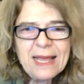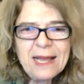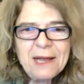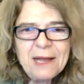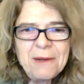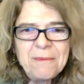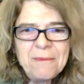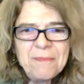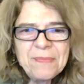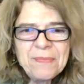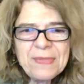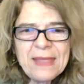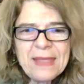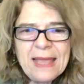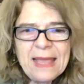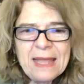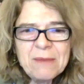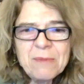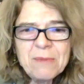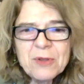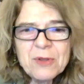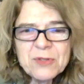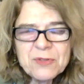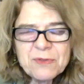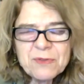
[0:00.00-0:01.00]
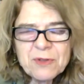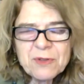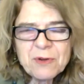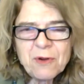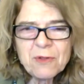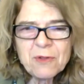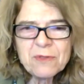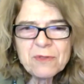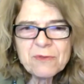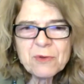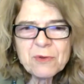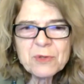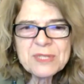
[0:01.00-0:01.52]
And most of the
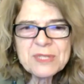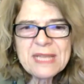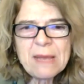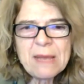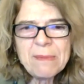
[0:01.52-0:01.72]
growth, of course,